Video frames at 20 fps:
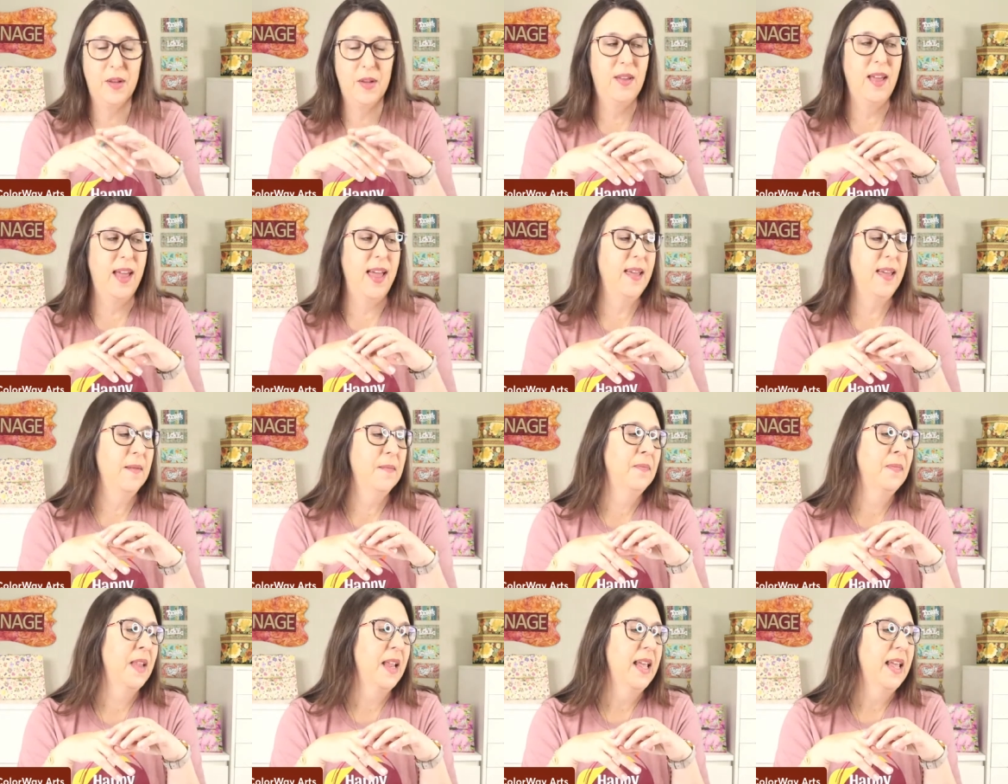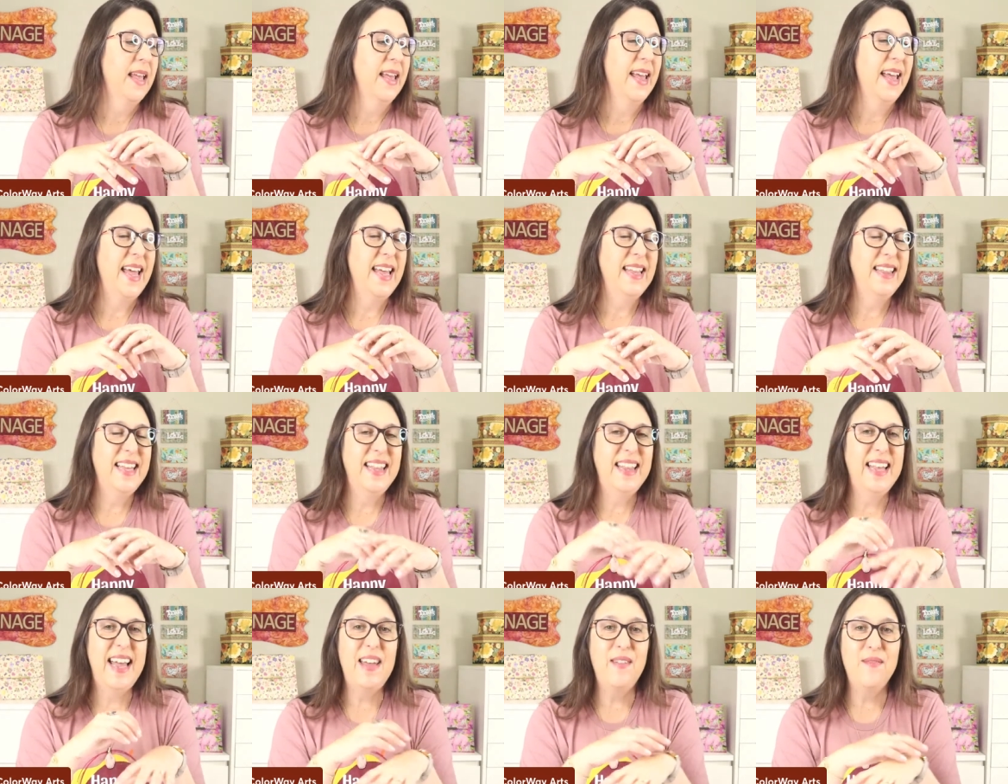Okay, and
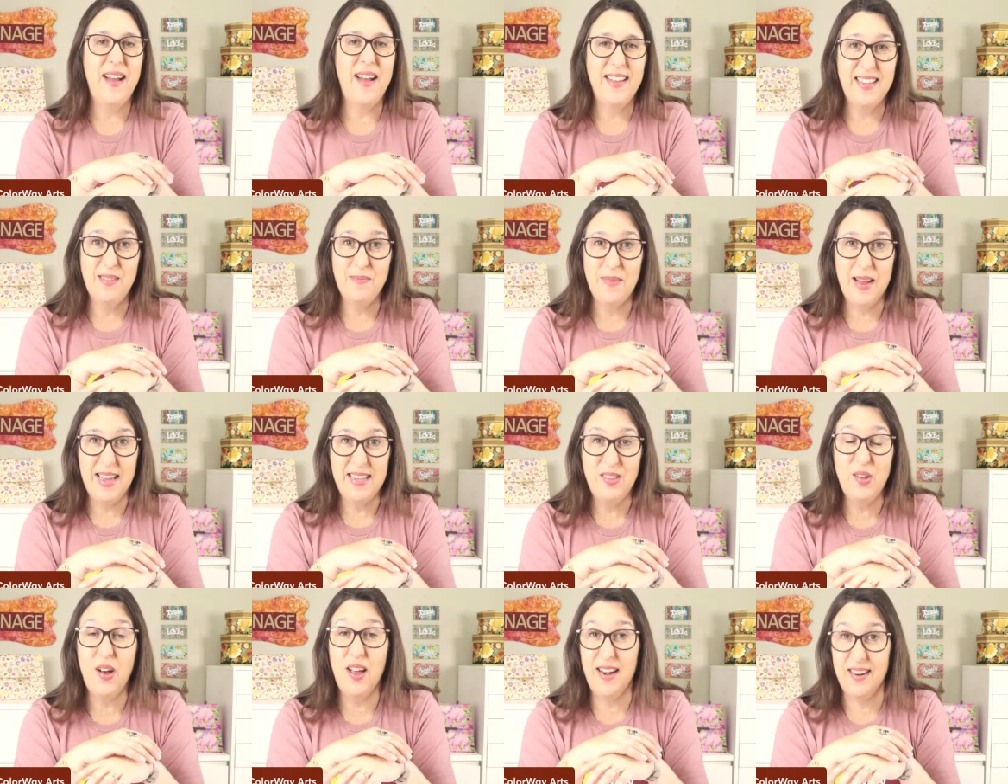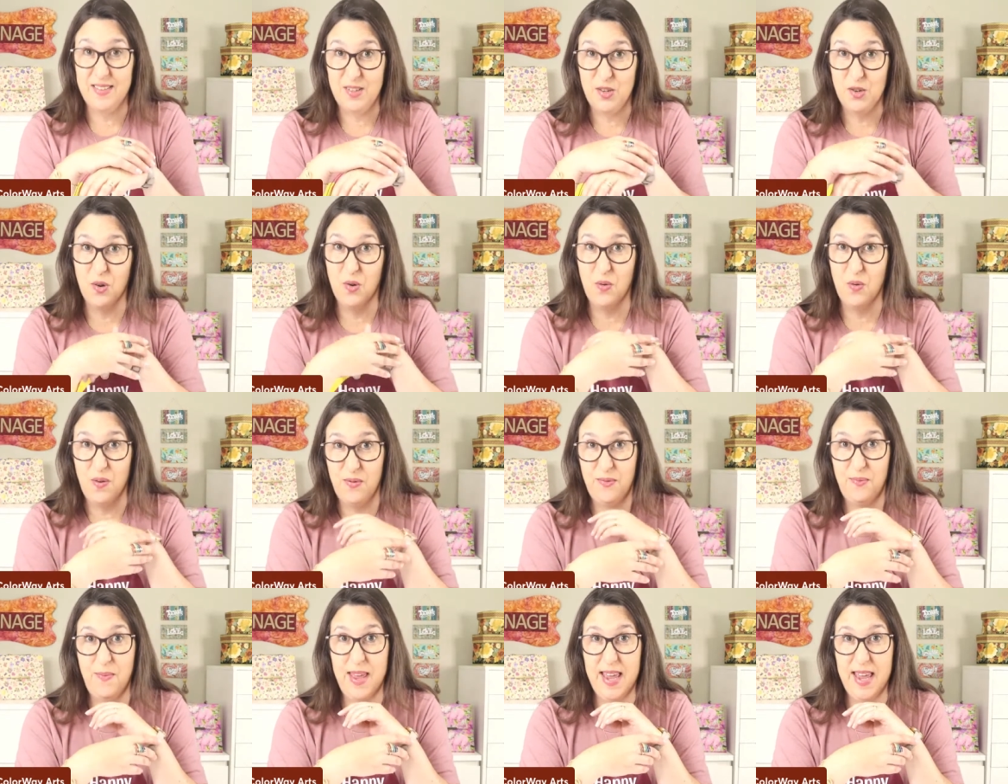then I invited my daughter to go
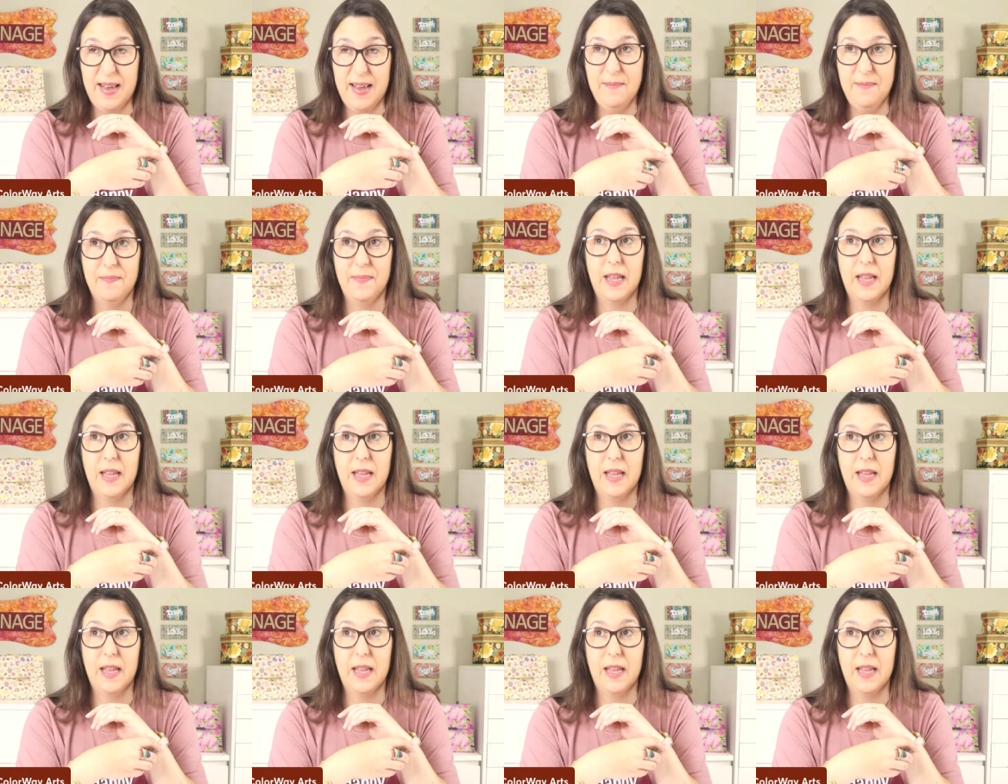with me,